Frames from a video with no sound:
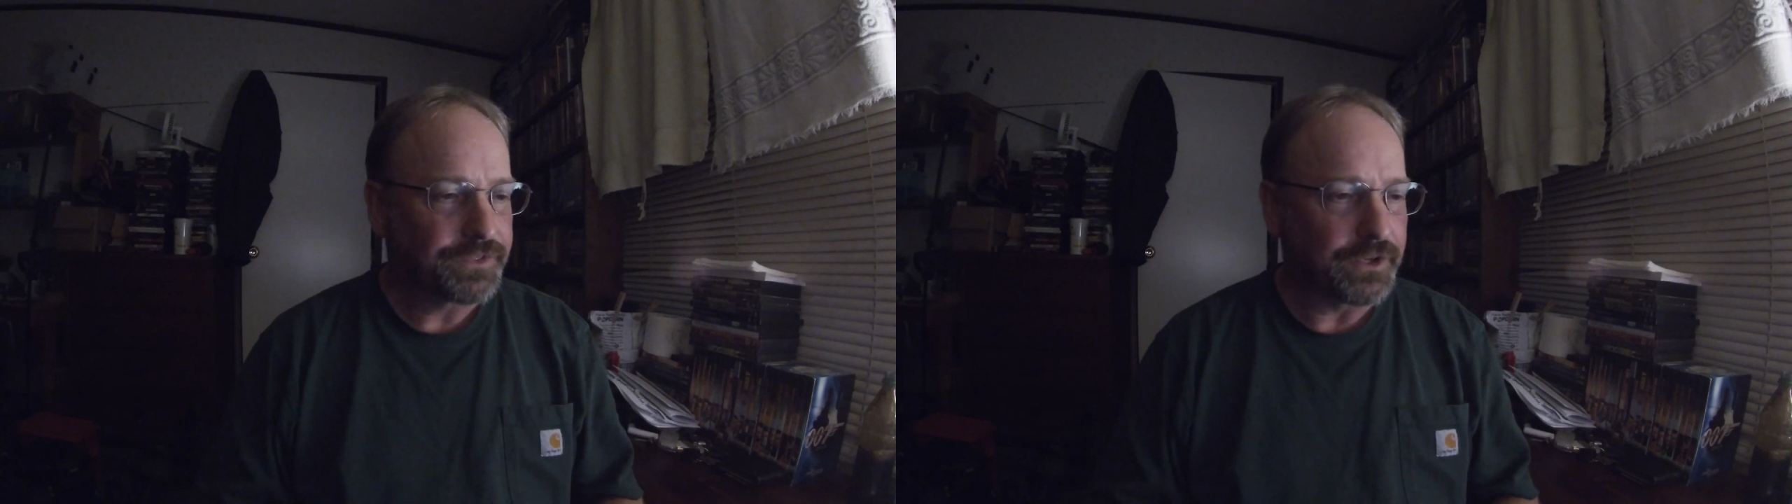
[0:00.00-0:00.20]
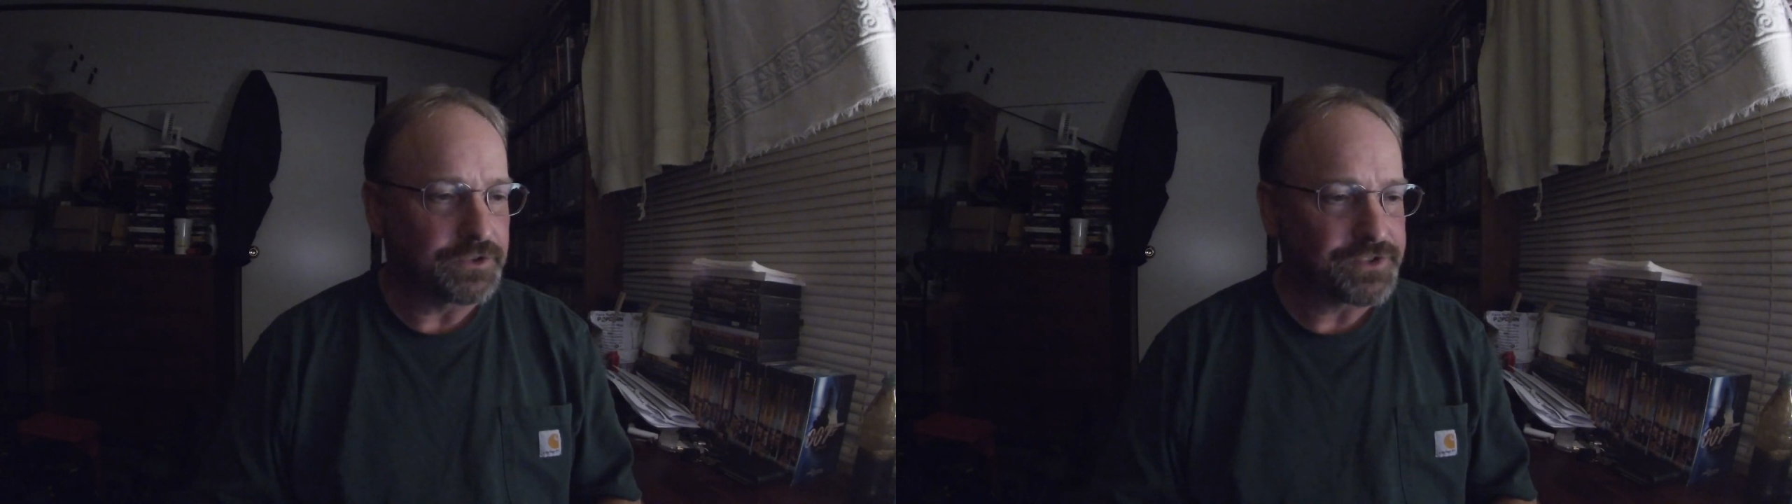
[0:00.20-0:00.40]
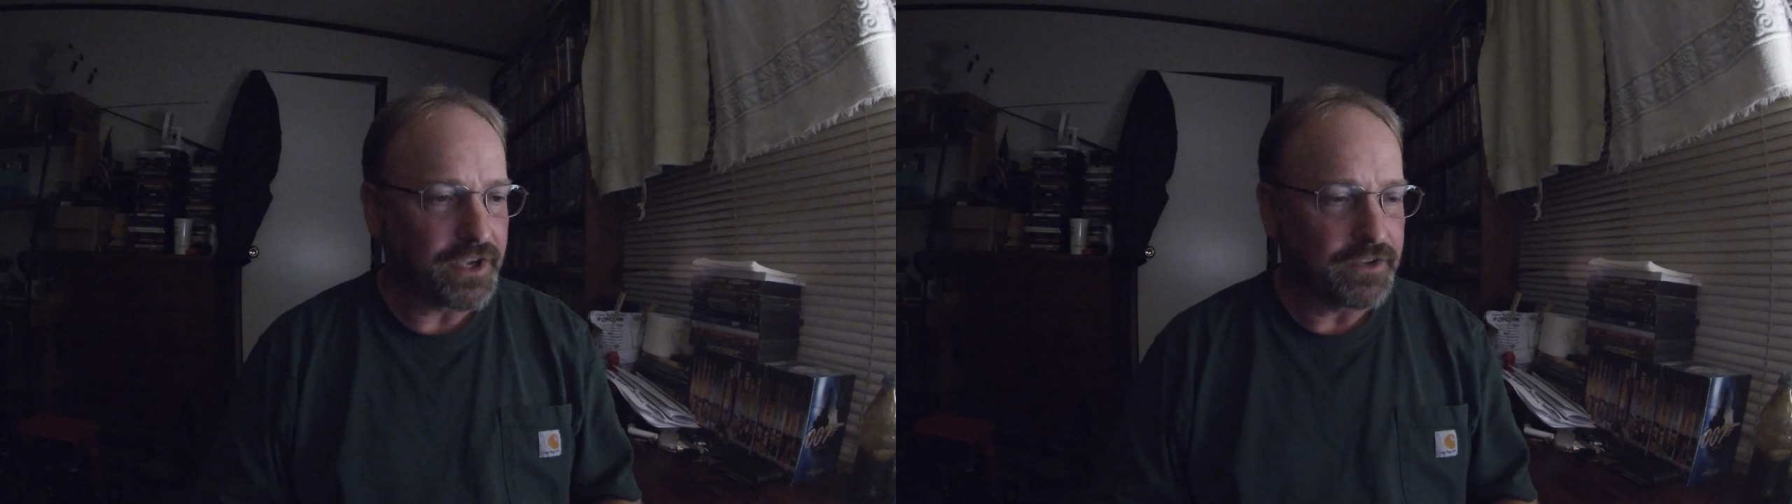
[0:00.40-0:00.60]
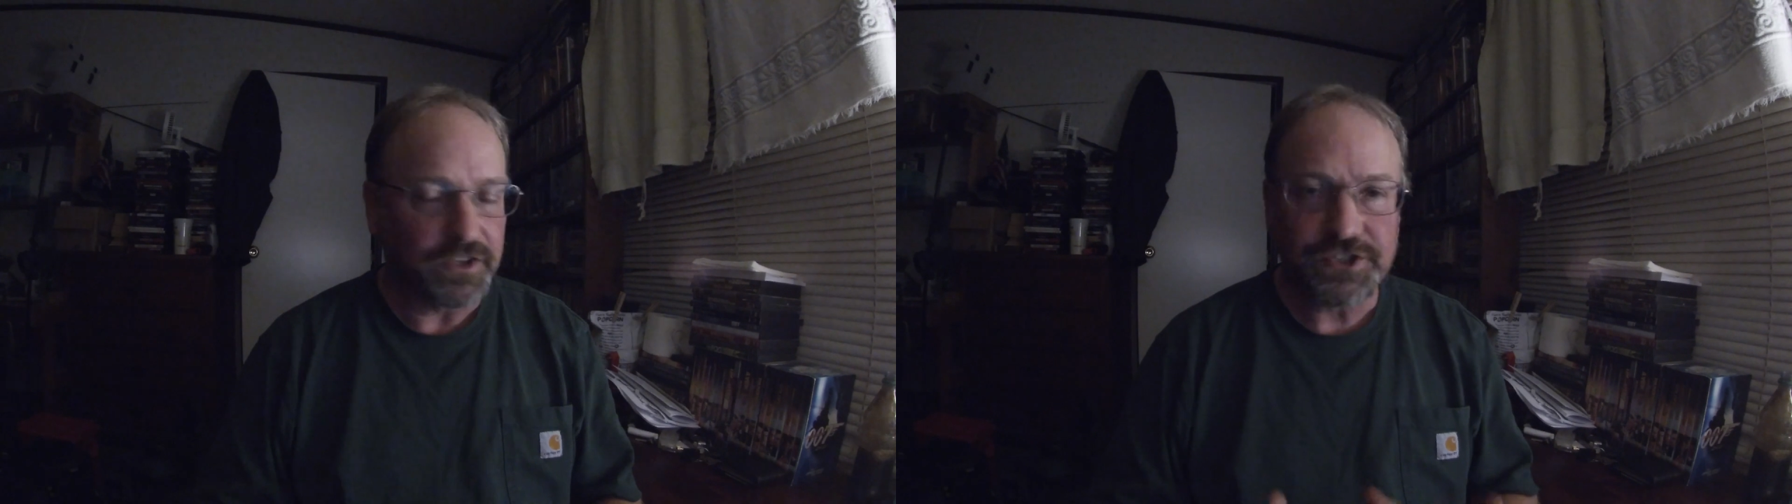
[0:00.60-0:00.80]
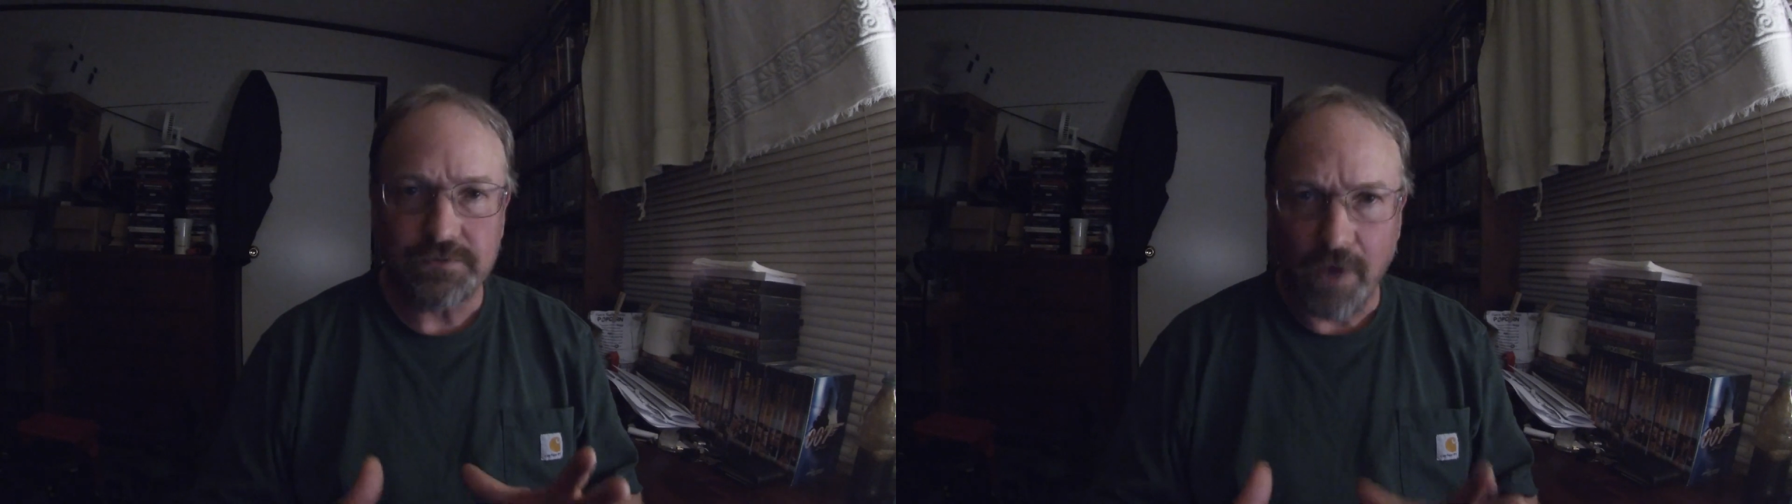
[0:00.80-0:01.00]
There's a
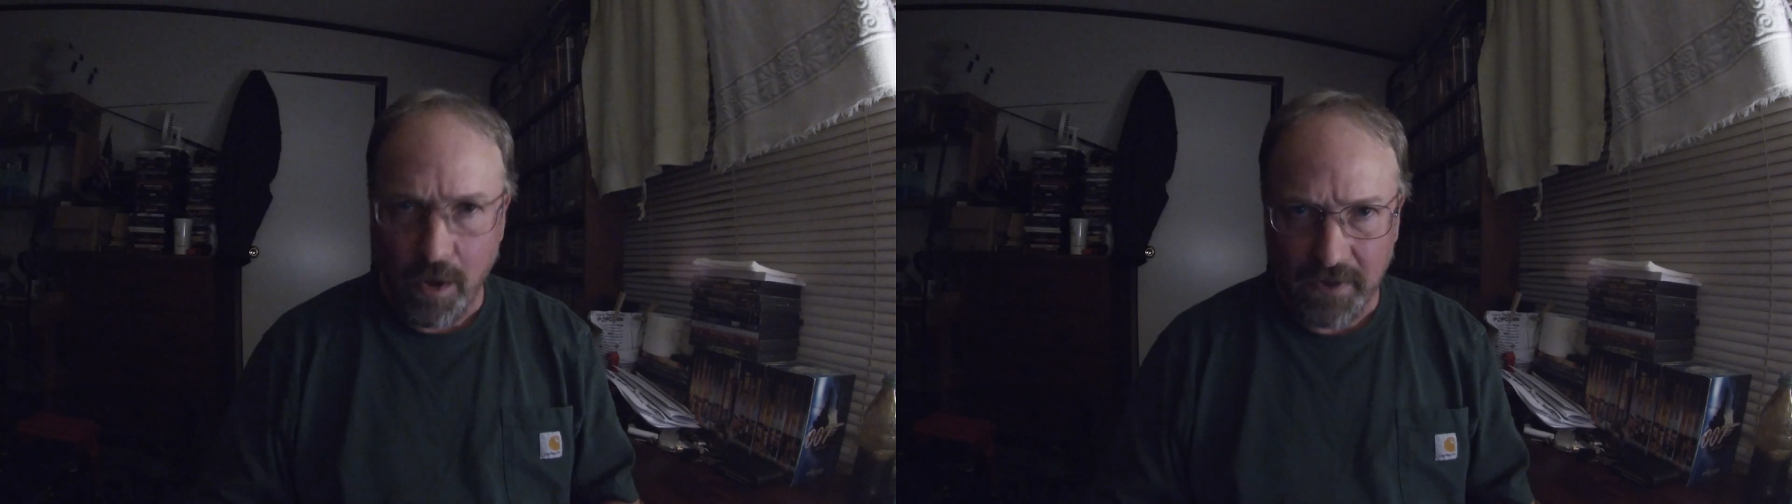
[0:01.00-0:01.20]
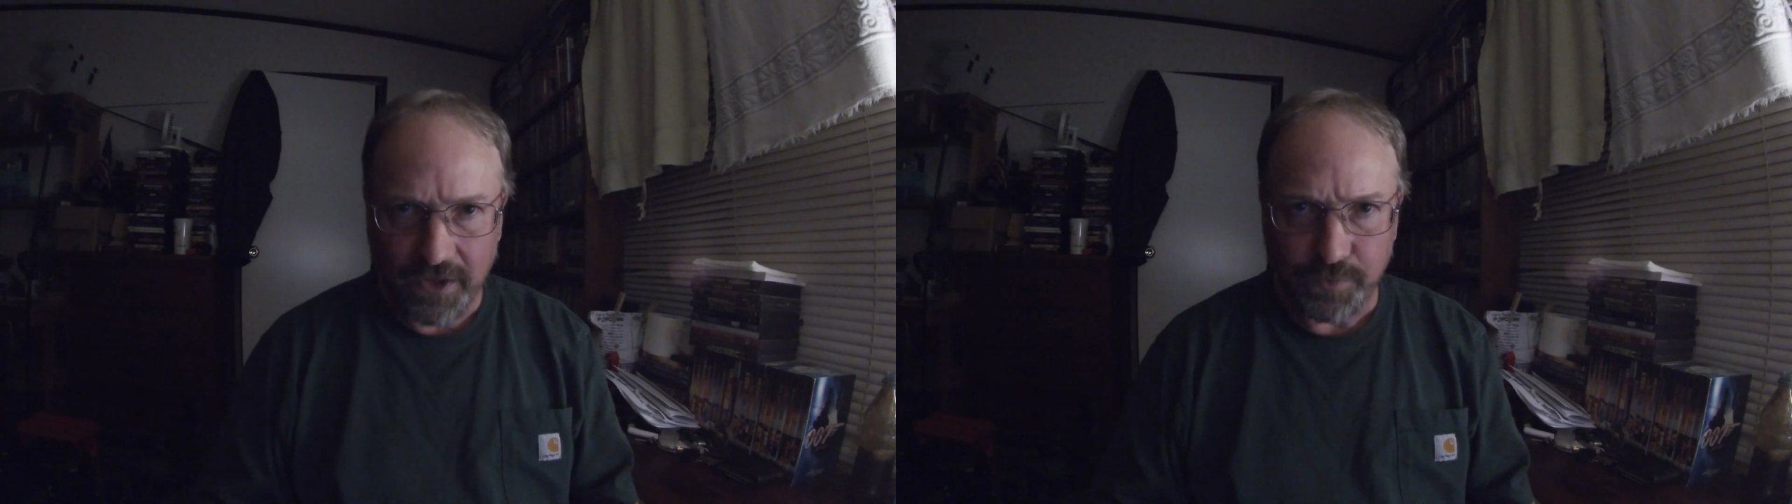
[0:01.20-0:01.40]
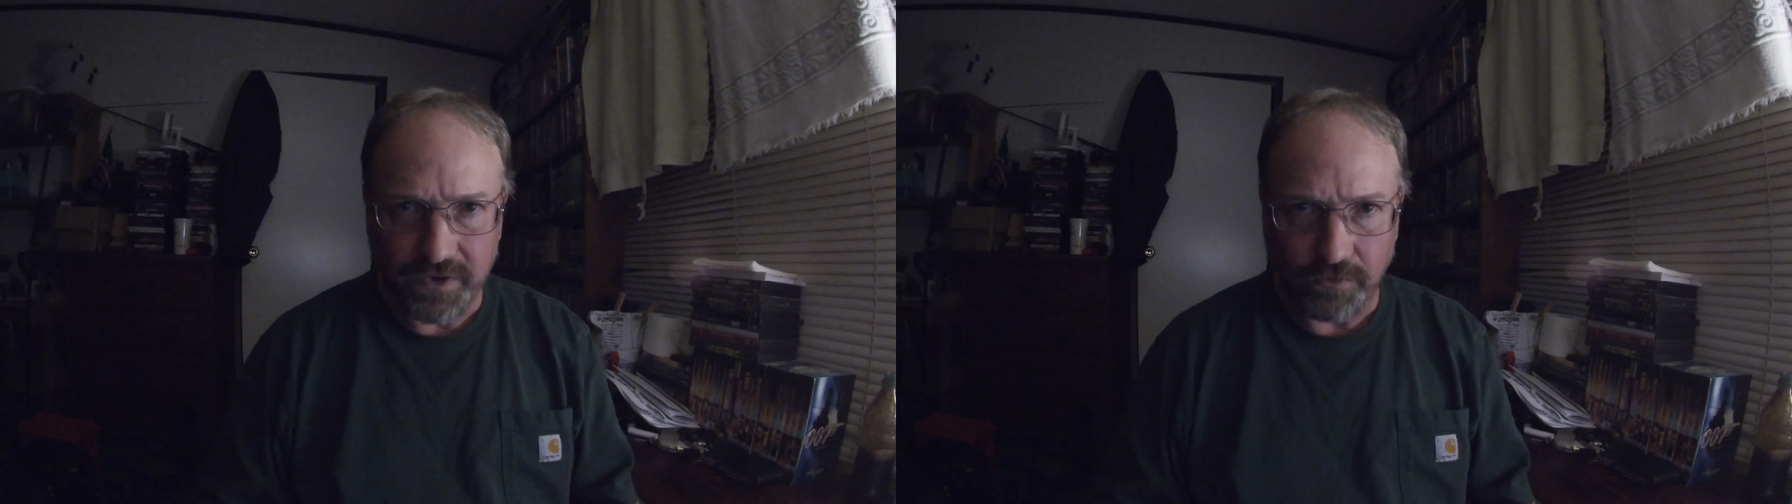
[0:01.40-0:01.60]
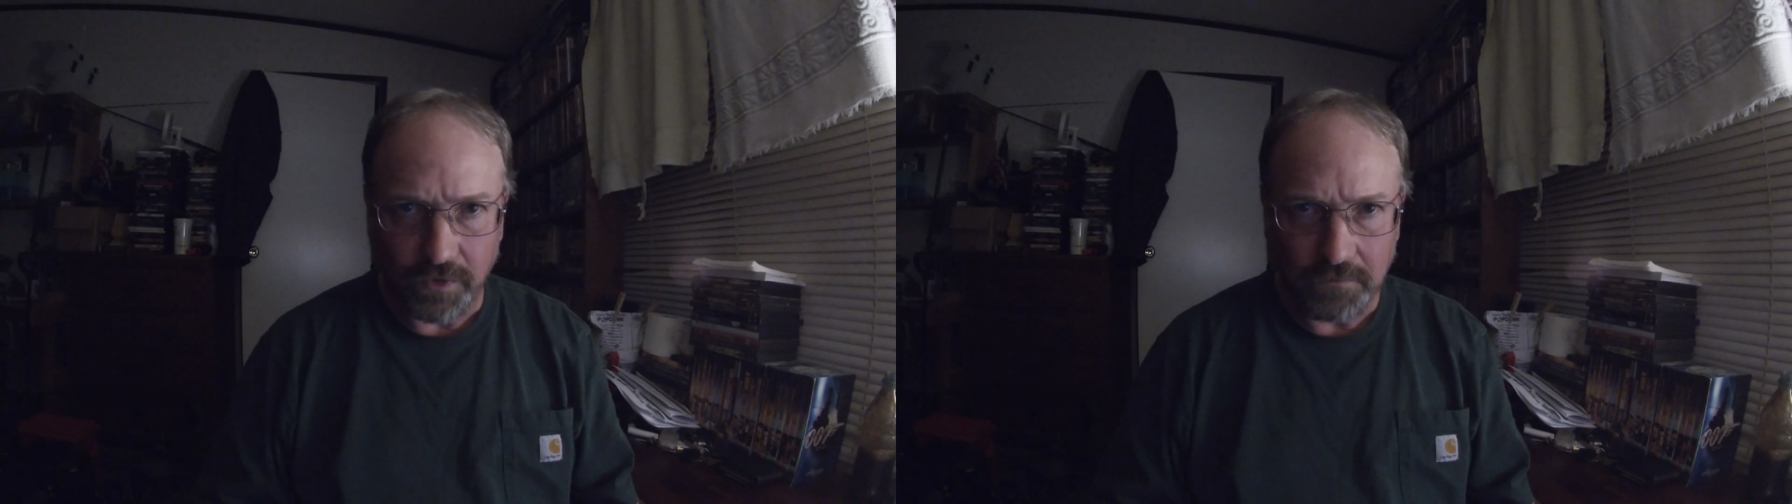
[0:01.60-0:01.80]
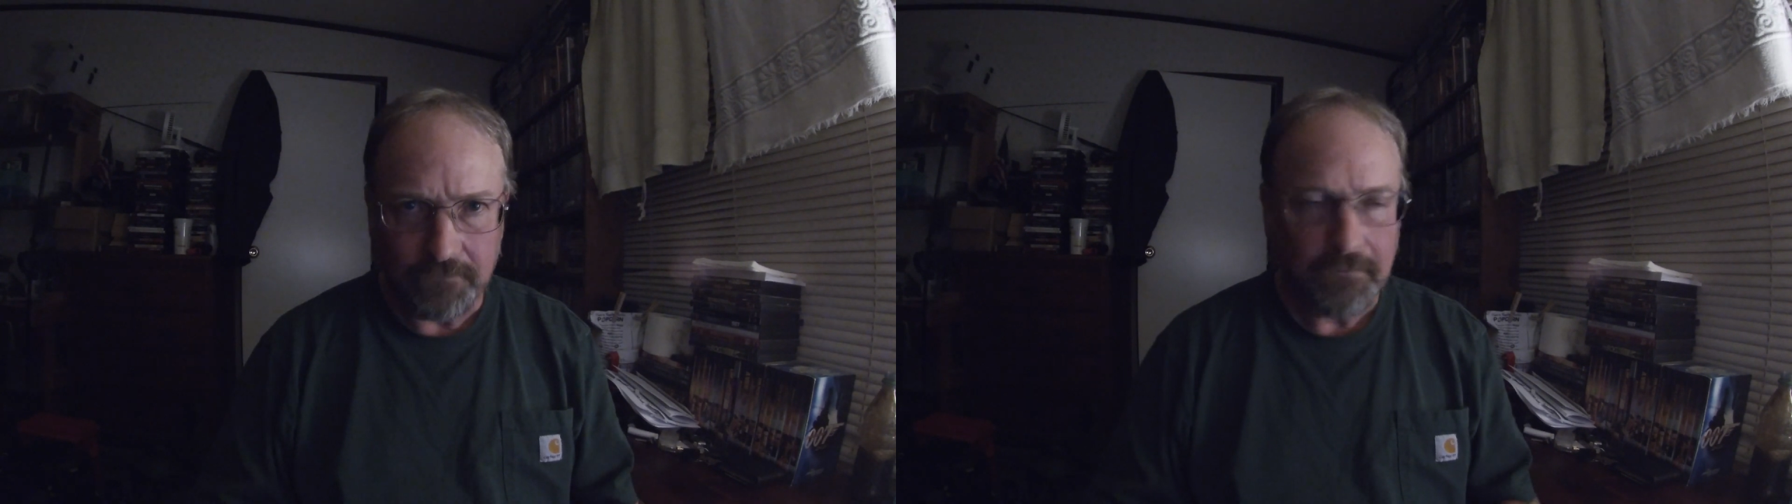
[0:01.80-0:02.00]
smallmouth river